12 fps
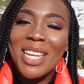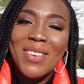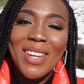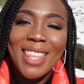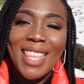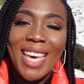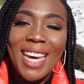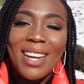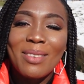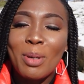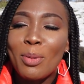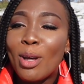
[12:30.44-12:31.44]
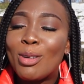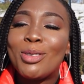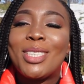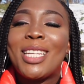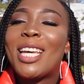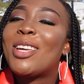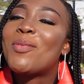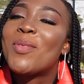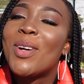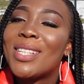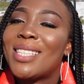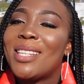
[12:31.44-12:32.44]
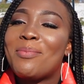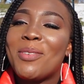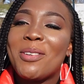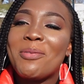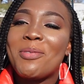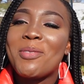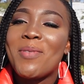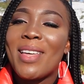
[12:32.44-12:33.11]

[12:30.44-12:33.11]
here and there. People are also taking walks in the beautiful